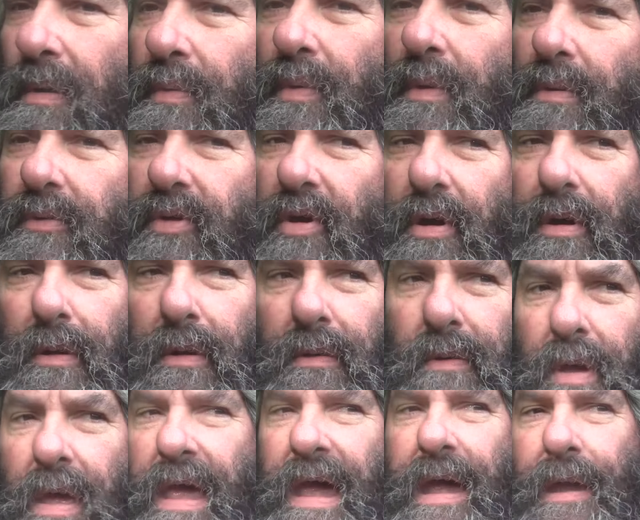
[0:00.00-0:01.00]
we'll do
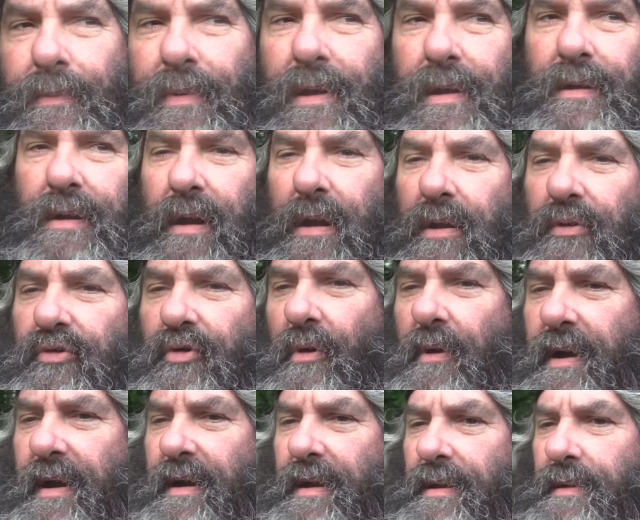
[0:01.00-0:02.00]
have it and
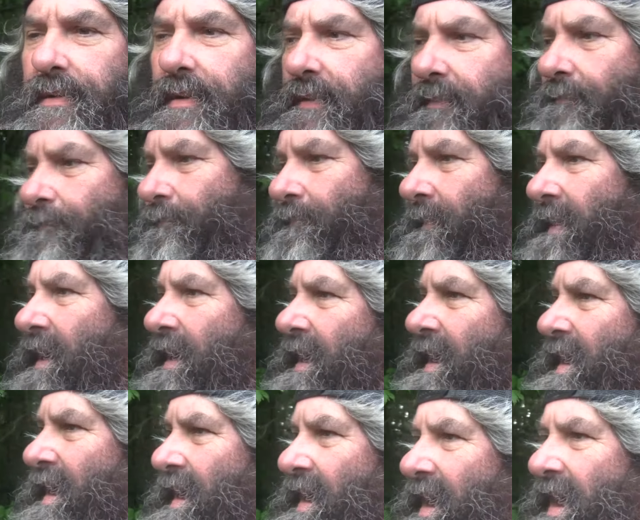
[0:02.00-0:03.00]
enjoy it and
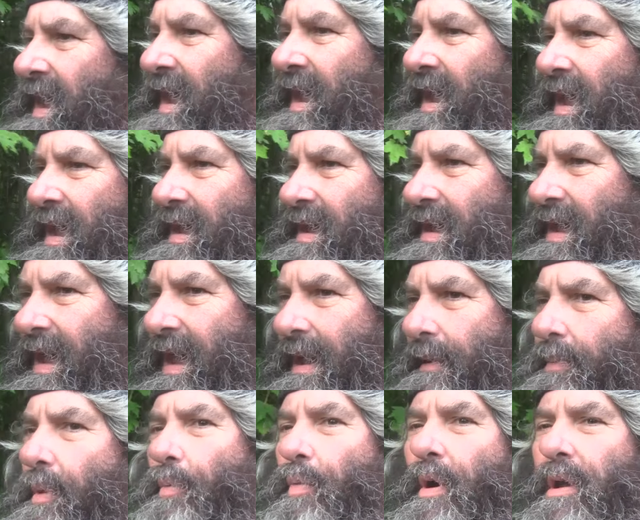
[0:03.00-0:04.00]
uh,
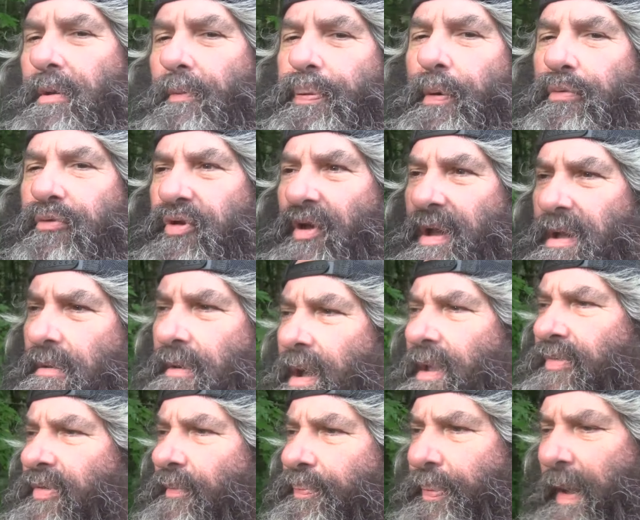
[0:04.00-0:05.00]
have a wonderful dinner
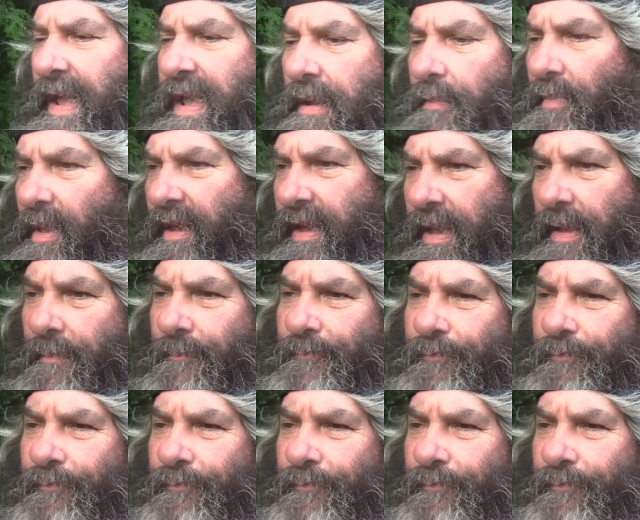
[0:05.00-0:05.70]
as a family.